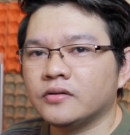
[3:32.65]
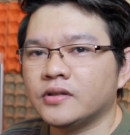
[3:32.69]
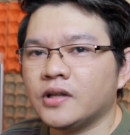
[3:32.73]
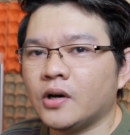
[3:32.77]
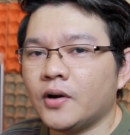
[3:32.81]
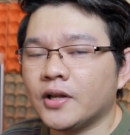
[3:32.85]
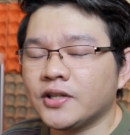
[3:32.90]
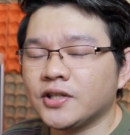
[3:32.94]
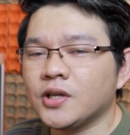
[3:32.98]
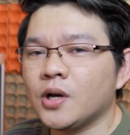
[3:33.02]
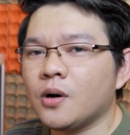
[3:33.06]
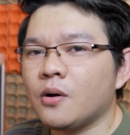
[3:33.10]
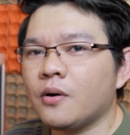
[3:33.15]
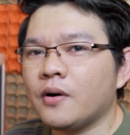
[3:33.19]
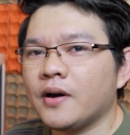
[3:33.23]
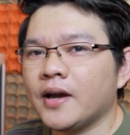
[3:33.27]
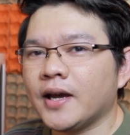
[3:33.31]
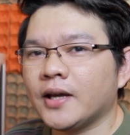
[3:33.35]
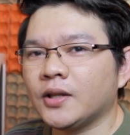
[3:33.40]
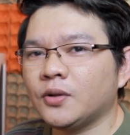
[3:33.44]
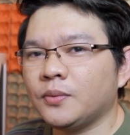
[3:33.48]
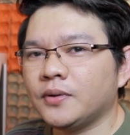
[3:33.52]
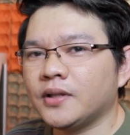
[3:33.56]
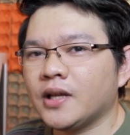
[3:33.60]
Now, let's go
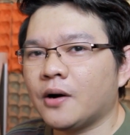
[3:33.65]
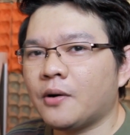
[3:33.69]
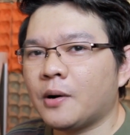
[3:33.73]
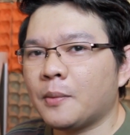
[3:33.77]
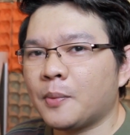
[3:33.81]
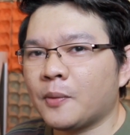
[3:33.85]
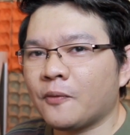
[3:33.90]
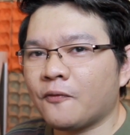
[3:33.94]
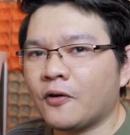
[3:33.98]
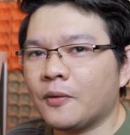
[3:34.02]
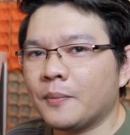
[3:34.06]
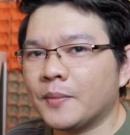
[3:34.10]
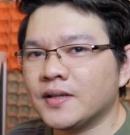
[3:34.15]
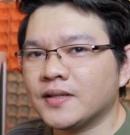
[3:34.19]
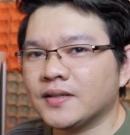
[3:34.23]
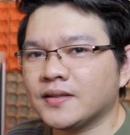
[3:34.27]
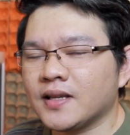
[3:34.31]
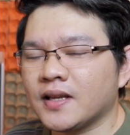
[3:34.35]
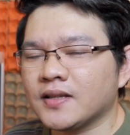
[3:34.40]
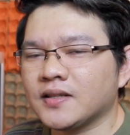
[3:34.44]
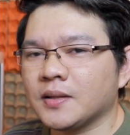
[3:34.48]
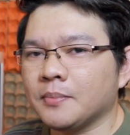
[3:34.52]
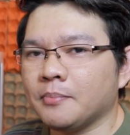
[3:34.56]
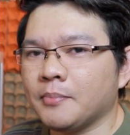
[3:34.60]
ahead with our performance
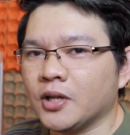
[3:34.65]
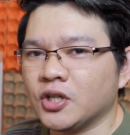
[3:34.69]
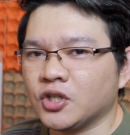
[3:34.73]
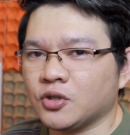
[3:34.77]
test and